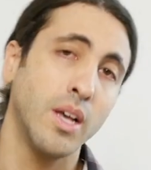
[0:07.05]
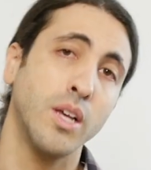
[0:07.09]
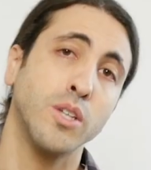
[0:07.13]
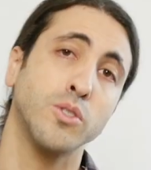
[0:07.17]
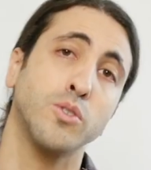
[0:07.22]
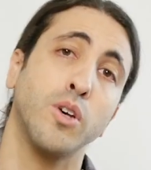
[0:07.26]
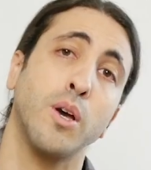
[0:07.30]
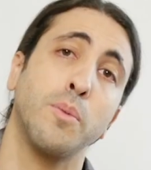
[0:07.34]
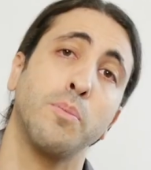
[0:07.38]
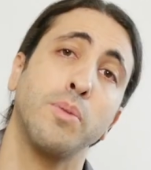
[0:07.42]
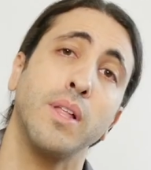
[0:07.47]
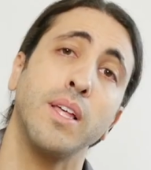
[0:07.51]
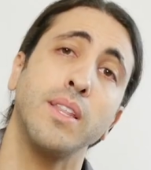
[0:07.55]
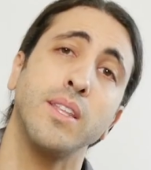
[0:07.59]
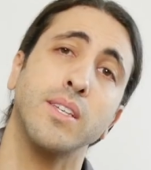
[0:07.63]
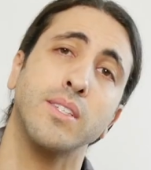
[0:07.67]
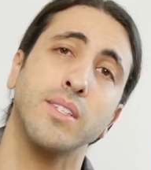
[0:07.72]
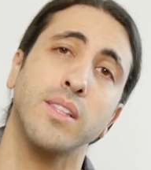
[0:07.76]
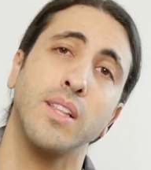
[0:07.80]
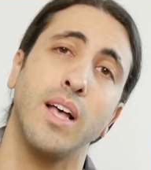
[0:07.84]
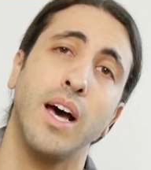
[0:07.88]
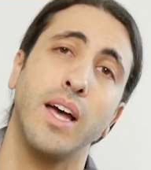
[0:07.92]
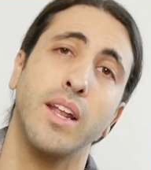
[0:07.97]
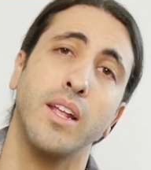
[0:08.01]
So I played
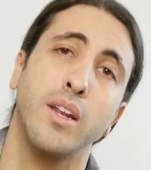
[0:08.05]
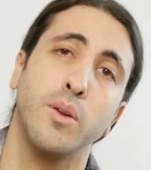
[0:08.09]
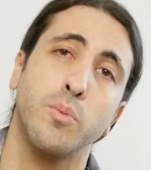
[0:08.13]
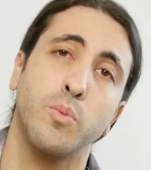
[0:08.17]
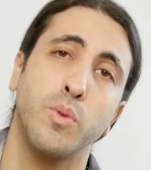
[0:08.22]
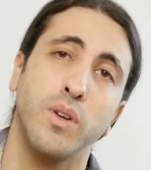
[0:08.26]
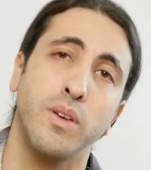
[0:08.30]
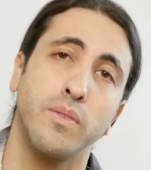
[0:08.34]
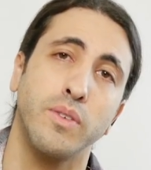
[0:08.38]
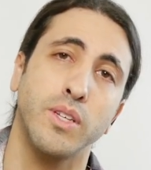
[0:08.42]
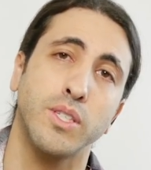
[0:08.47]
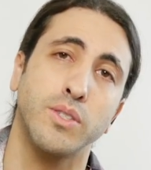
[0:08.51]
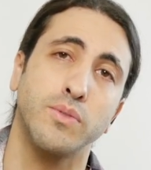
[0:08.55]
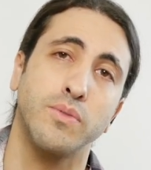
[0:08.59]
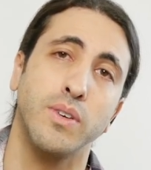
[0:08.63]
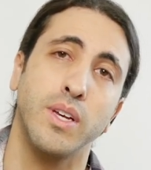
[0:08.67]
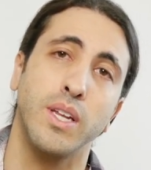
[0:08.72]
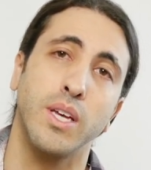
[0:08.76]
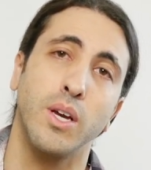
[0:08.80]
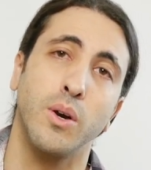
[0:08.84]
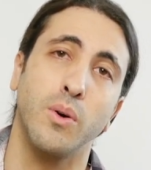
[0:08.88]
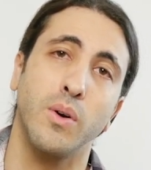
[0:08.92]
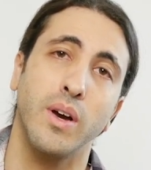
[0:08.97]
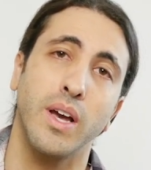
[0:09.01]
this line in a previous
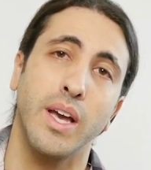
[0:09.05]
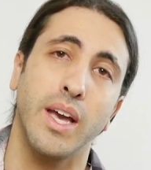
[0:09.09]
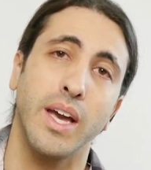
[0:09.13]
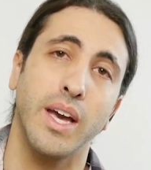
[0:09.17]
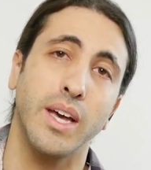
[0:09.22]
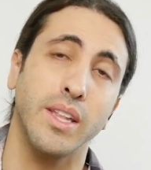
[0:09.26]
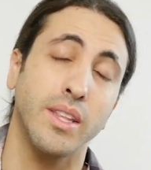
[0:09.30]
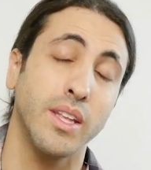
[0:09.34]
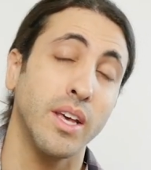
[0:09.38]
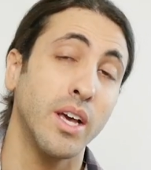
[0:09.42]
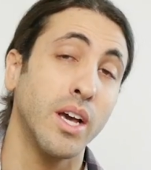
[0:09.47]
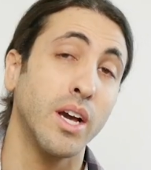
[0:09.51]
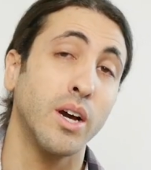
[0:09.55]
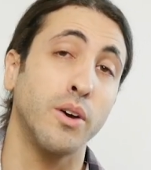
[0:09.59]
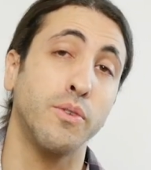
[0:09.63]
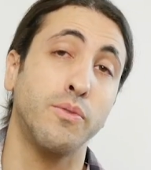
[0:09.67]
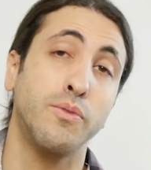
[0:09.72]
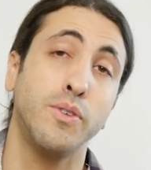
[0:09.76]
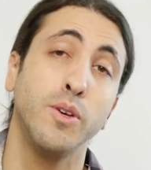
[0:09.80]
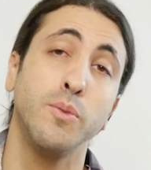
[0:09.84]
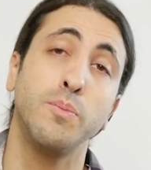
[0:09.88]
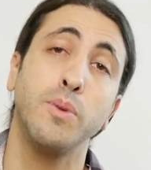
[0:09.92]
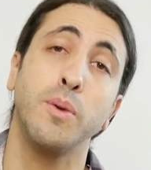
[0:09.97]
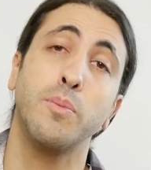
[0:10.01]
video and a
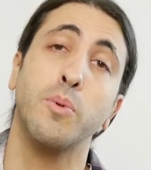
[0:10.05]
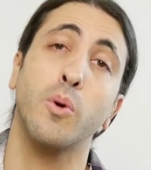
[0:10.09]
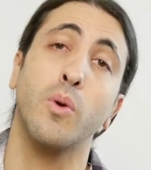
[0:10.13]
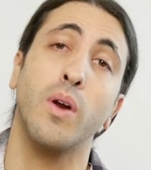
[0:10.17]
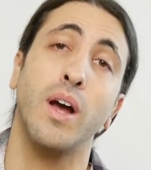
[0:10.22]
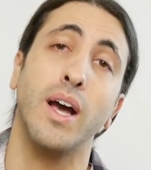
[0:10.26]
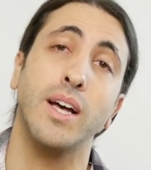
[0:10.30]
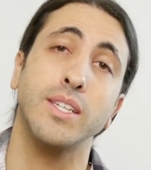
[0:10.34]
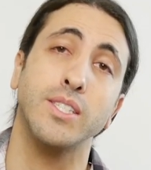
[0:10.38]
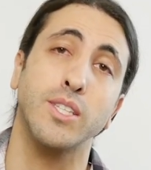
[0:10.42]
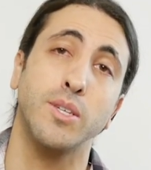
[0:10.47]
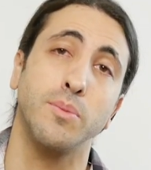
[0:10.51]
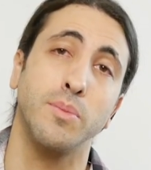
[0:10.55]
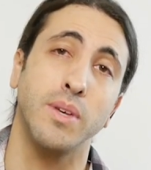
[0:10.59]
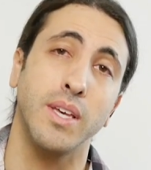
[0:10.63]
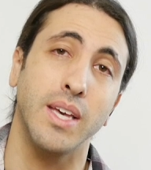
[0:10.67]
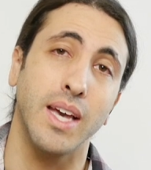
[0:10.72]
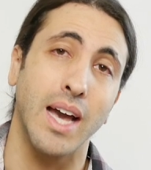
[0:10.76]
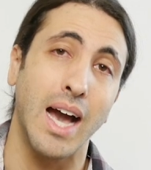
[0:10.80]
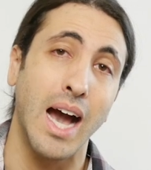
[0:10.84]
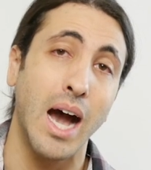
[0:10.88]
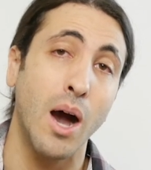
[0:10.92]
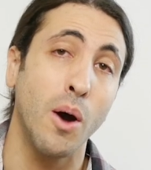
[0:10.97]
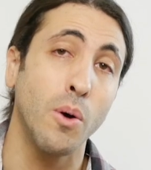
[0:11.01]
few people were asking me
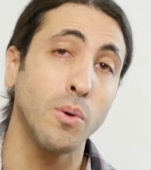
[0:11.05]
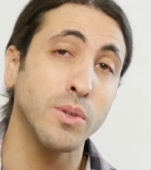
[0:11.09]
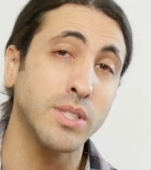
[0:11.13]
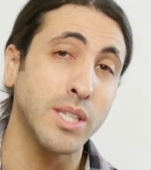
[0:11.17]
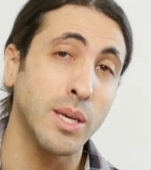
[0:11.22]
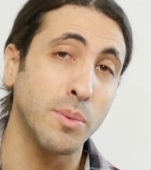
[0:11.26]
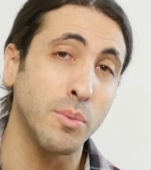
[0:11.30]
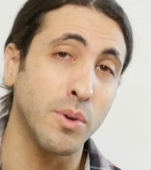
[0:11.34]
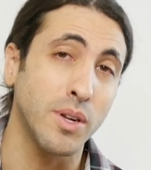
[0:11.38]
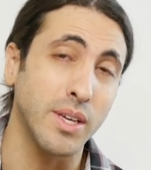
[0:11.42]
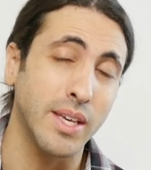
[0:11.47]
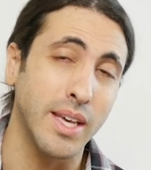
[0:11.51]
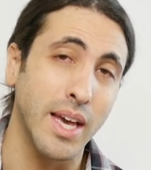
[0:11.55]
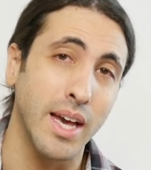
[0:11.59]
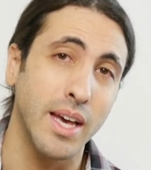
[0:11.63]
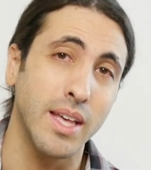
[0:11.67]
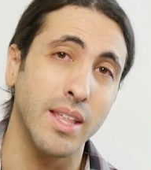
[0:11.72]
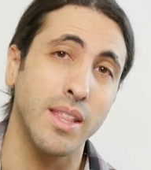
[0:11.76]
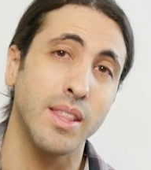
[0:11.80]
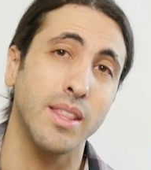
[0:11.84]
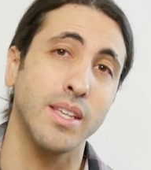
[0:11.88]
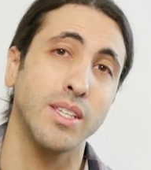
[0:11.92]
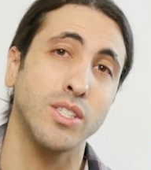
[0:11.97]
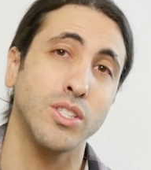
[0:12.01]
how I was able to
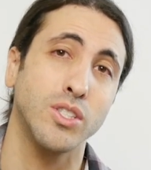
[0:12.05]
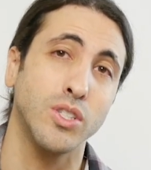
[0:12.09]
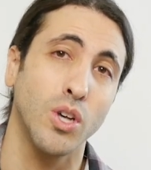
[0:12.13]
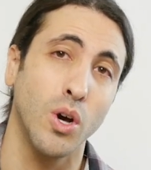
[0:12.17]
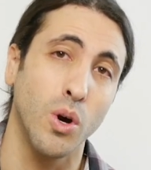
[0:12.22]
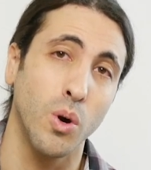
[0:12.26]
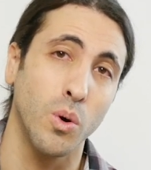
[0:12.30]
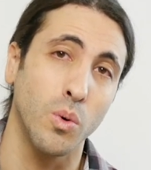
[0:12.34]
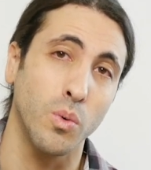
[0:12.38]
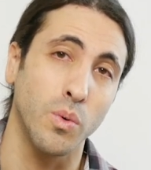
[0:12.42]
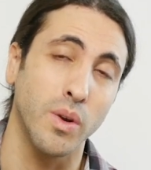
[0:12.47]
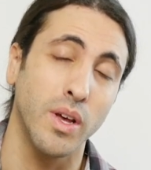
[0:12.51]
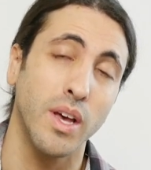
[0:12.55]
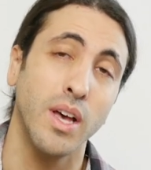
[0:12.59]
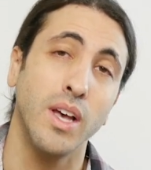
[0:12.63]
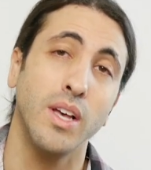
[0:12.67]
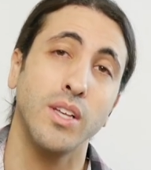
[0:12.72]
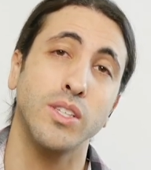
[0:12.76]
get this tone.